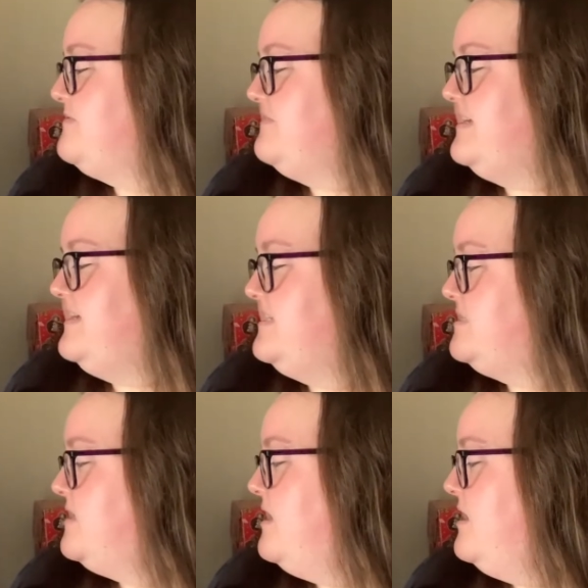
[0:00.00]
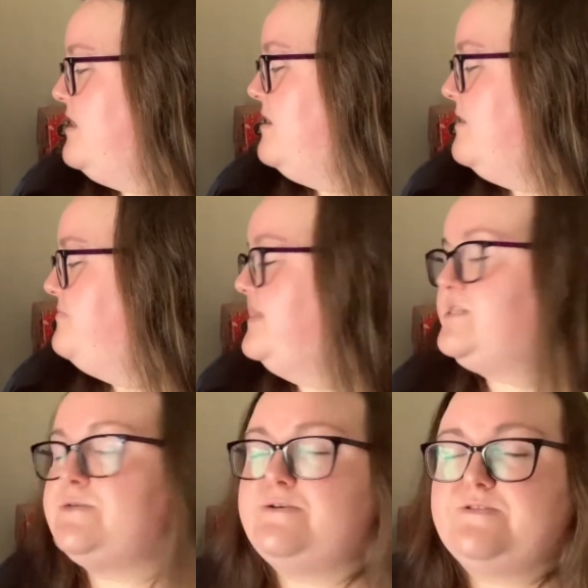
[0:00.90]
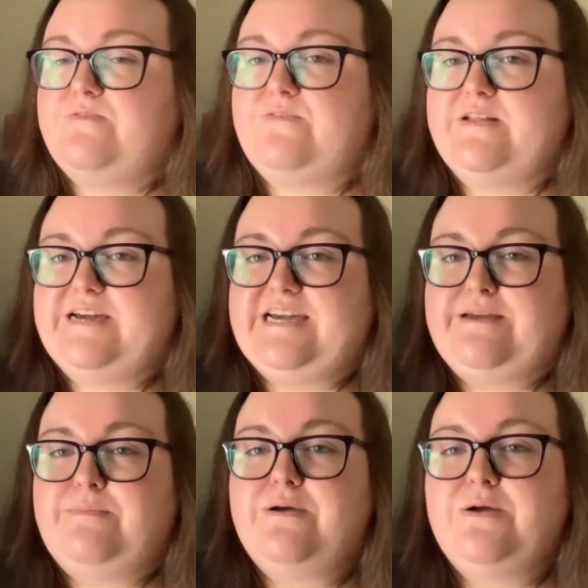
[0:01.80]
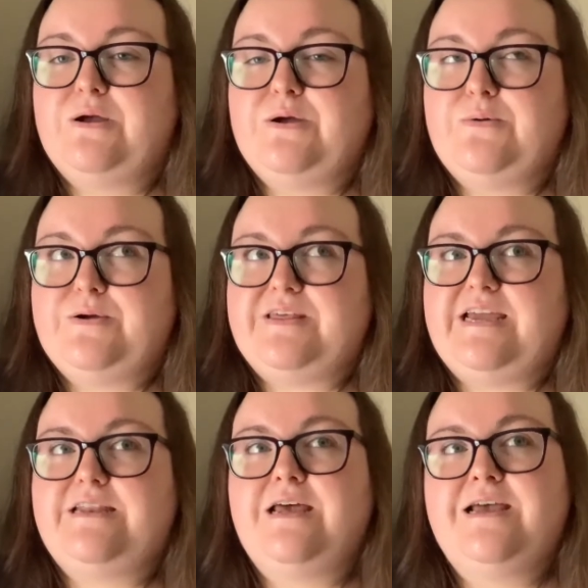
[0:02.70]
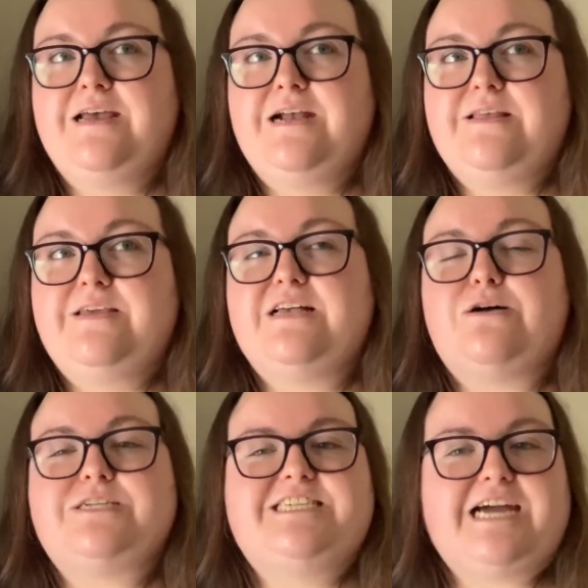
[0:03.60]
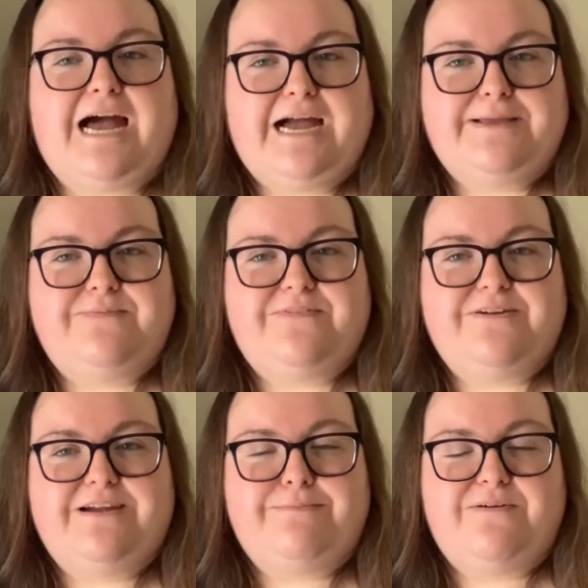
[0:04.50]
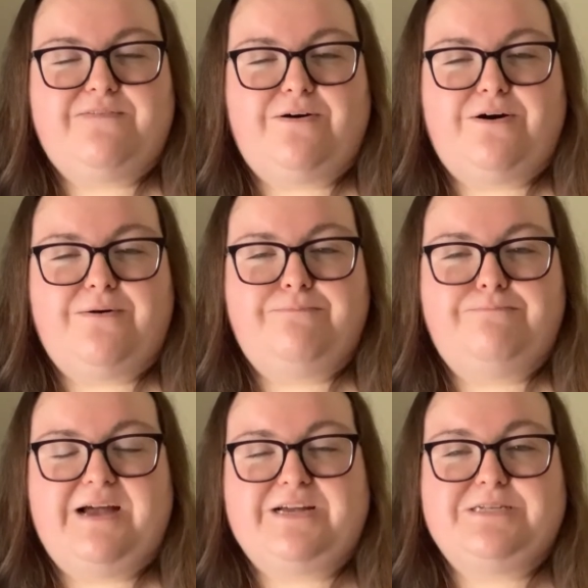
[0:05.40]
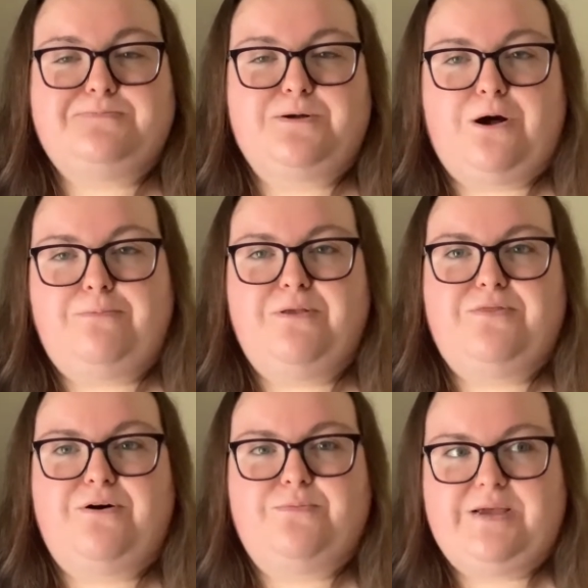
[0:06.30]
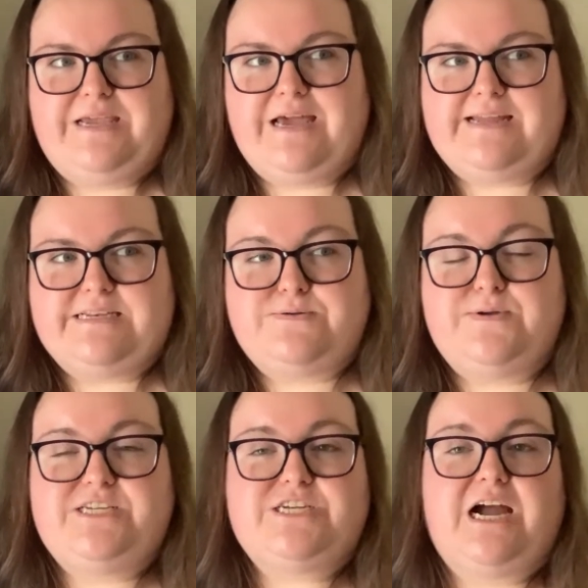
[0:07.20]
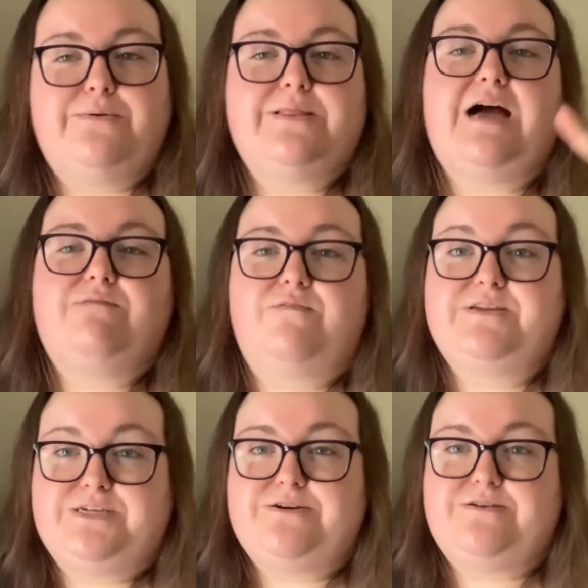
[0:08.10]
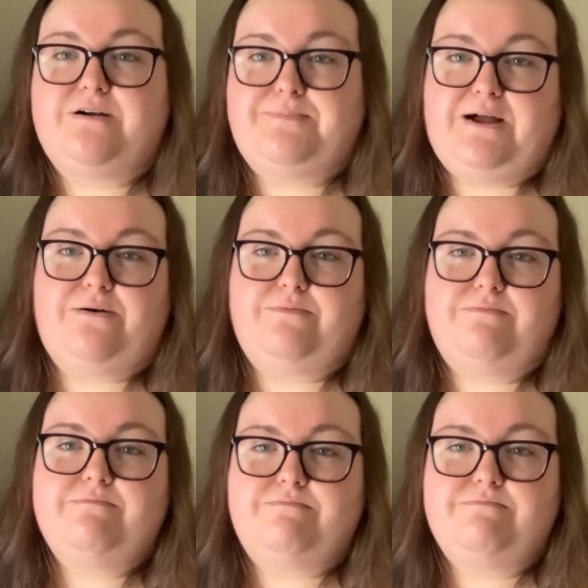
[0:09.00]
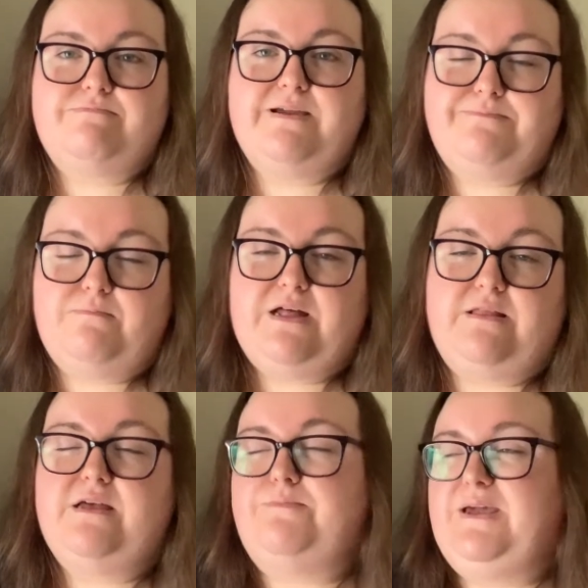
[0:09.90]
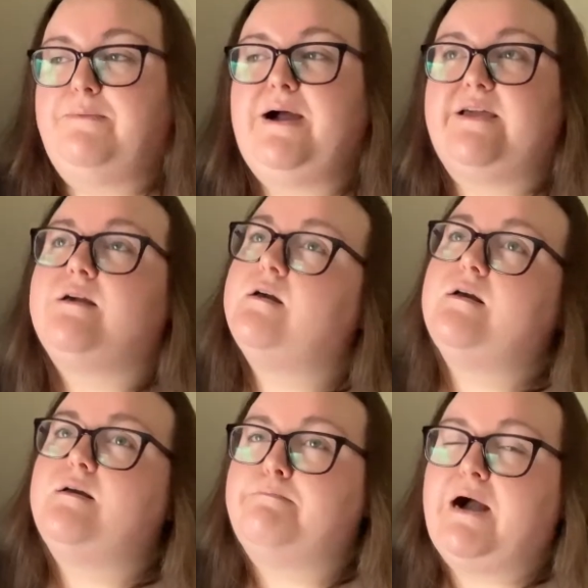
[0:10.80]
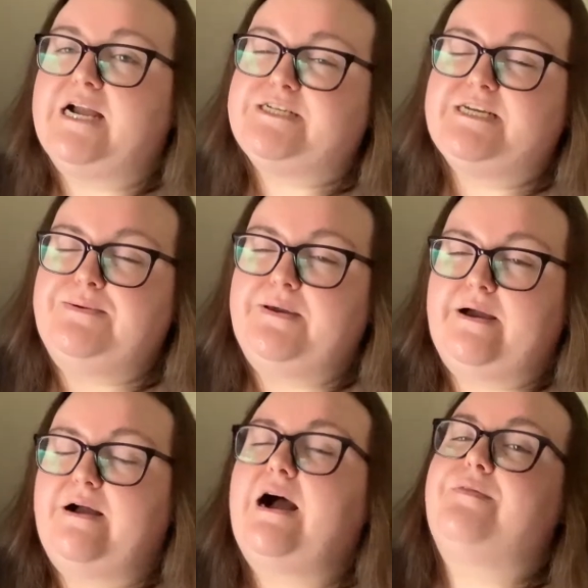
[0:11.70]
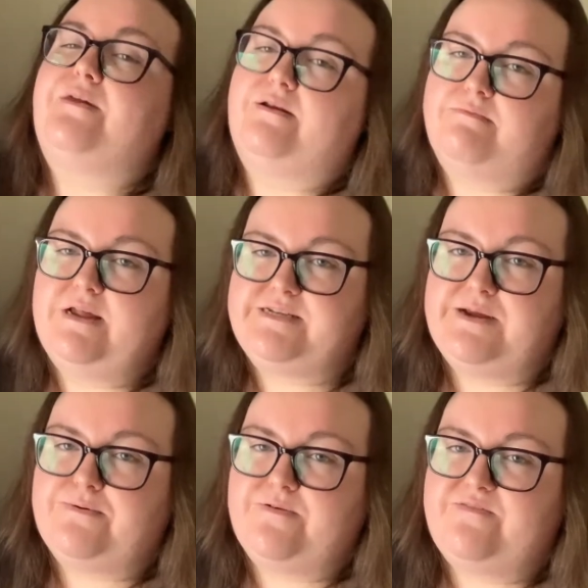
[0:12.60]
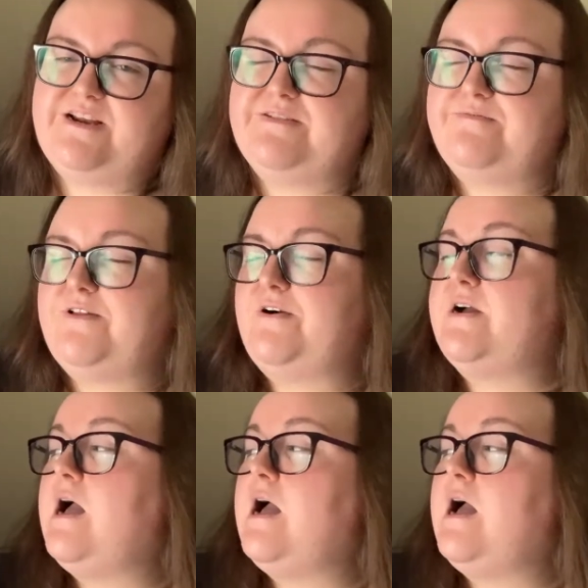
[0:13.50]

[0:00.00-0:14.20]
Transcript: read This Golden Flame within the allotted time frame for Becca's Bookopathon weekend, which I will have a video about in, well, it'll be in my March TBR and then a separate reading vlog,